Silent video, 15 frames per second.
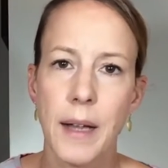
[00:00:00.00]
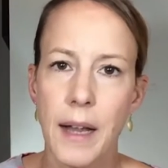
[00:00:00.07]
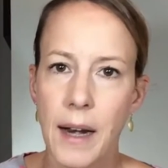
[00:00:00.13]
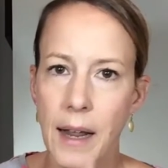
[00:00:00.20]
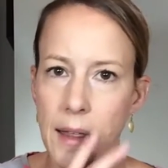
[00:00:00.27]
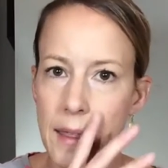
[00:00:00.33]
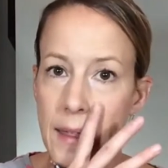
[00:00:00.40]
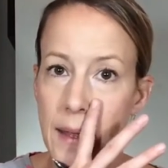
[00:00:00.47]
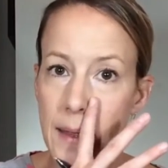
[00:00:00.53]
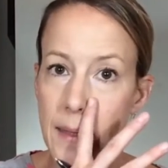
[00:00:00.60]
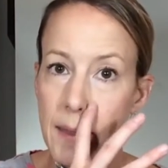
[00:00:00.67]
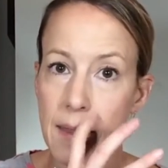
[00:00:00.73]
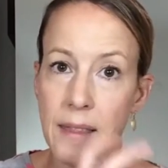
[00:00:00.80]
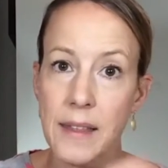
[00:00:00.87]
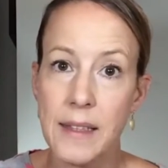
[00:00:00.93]
And I think
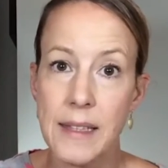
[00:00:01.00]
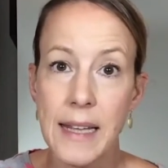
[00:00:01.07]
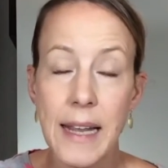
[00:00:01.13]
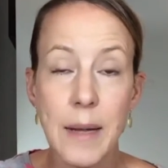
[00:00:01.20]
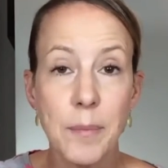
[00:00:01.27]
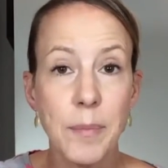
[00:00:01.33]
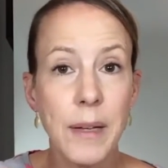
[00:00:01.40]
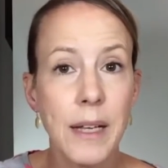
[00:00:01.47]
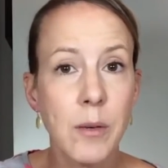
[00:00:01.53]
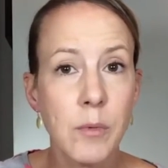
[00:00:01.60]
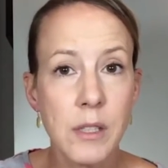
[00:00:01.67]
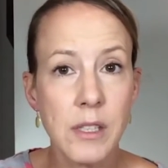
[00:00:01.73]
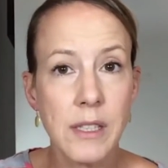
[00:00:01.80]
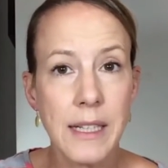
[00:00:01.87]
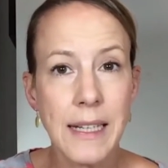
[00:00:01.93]
that the taping
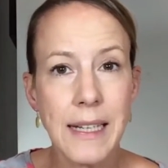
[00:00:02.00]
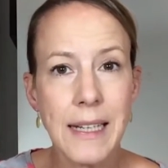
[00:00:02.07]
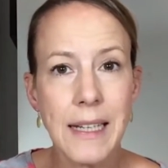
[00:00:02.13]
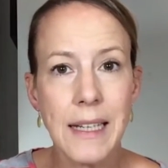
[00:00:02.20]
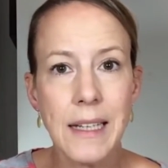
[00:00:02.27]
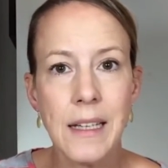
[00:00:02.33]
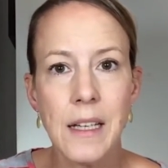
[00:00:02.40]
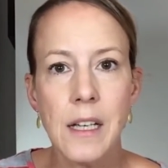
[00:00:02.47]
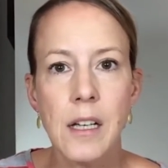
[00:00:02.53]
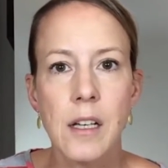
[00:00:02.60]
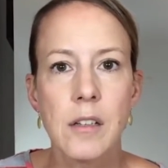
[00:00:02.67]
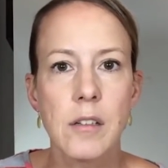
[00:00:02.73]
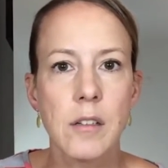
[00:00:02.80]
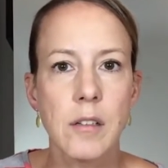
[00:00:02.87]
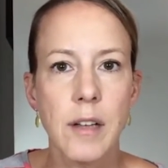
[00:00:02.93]
was key.
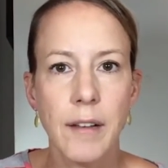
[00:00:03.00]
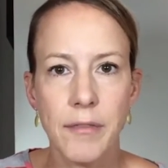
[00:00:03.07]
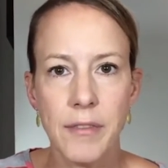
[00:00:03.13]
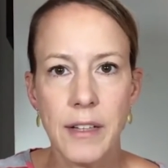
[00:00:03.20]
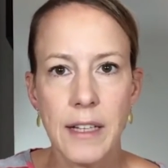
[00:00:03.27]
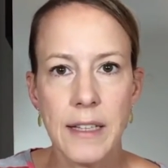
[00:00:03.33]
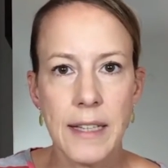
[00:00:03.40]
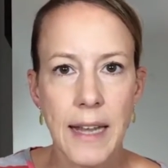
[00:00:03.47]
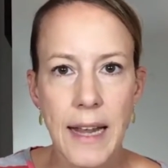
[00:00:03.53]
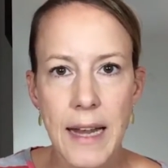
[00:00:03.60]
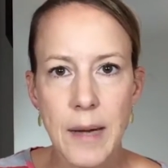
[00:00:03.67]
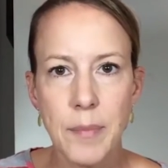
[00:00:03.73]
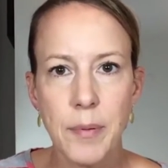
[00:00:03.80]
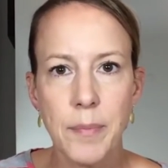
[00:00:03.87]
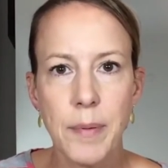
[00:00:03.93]
So definitely
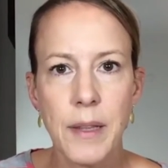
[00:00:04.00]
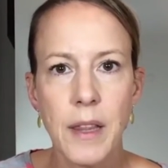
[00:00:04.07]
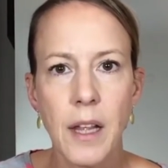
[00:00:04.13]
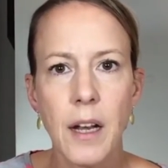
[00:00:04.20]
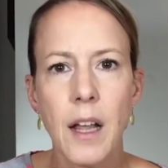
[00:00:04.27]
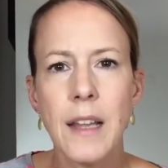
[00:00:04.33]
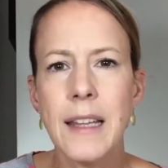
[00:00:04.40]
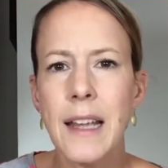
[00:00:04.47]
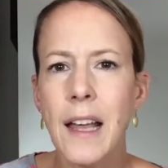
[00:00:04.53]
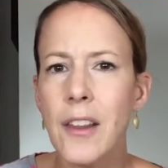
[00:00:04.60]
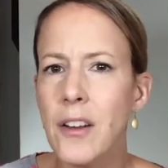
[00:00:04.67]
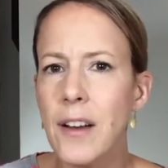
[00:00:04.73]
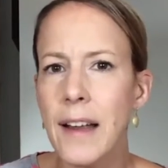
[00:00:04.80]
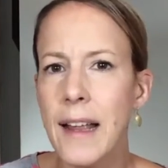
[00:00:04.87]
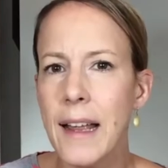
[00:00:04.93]
tape. But then on the
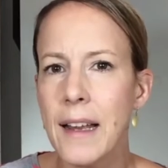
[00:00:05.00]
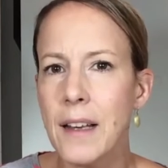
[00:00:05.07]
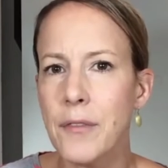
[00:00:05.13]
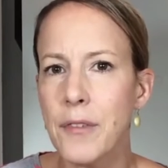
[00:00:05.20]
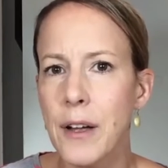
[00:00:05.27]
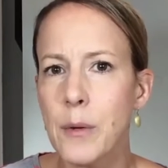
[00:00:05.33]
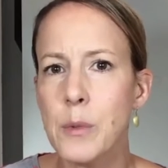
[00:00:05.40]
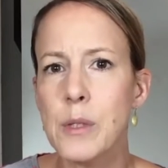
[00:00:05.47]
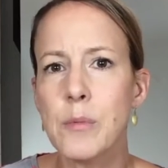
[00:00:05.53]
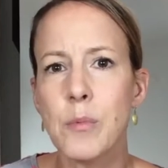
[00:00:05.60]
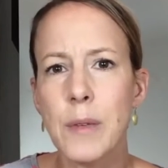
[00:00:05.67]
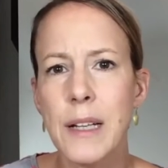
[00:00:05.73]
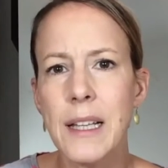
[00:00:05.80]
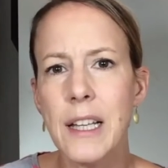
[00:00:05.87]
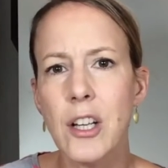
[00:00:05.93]
other hand, if I was
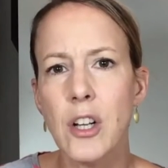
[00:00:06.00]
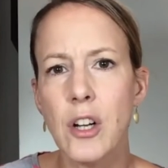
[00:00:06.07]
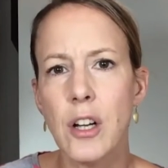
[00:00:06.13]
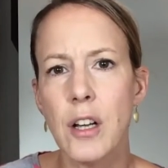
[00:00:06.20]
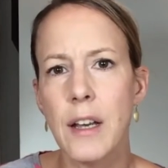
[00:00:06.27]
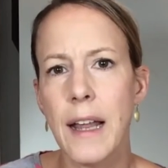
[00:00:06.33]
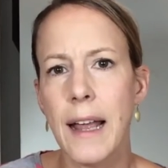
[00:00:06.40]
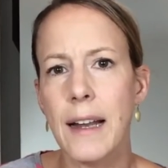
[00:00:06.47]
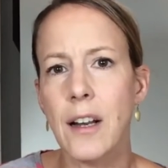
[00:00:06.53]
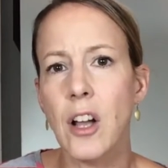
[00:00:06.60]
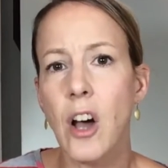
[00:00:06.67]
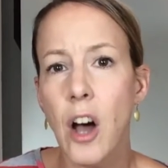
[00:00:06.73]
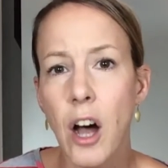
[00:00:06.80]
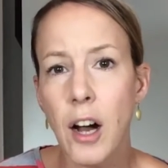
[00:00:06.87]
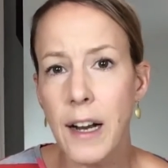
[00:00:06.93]
really good at
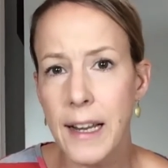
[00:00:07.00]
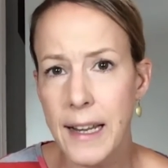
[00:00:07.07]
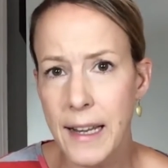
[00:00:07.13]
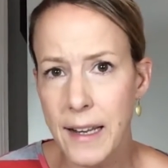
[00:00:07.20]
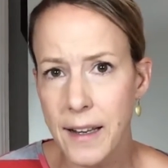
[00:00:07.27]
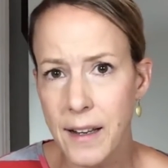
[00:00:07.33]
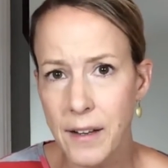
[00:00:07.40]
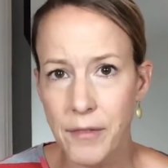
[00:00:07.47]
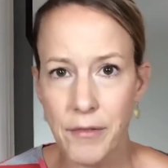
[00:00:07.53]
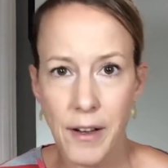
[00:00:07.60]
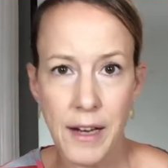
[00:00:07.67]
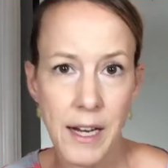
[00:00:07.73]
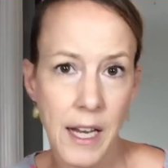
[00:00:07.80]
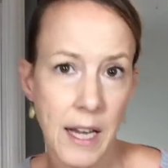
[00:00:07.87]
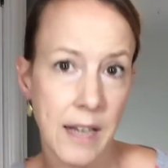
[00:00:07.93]
caulking, if
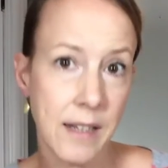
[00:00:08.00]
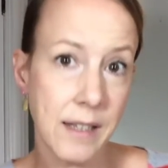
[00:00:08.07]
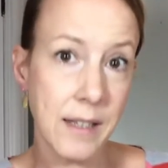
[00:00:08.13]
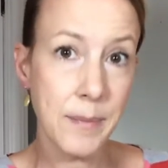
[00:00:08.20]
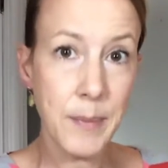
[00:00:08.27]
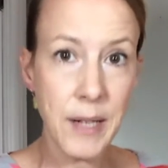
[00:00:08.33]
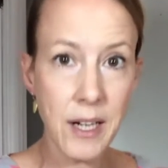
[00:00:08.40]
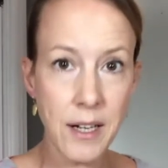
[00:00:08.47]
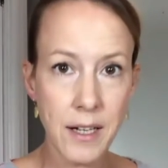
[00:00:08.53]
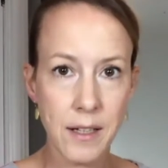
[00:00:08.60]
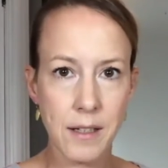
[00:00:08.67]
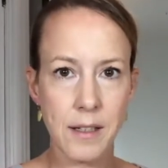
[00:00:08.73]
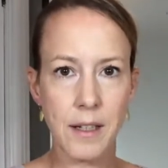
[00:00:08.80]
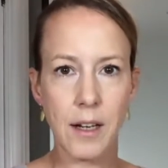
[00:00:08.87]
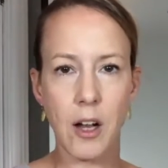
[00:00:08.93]
I get
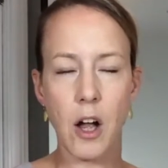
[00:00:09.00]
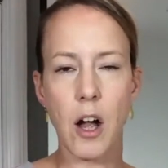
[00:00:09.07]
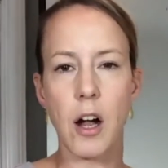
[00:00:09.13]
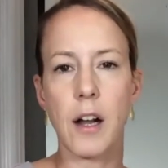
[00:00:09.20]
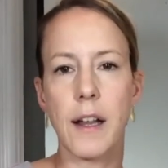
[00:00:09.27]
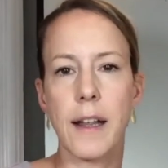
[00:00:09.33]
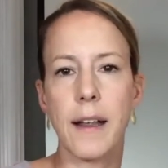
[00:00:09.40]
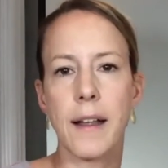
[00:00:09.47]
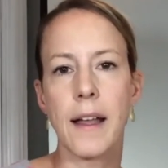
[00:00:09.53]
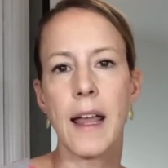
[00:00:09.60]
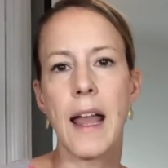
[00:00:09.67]
experienced at caulking,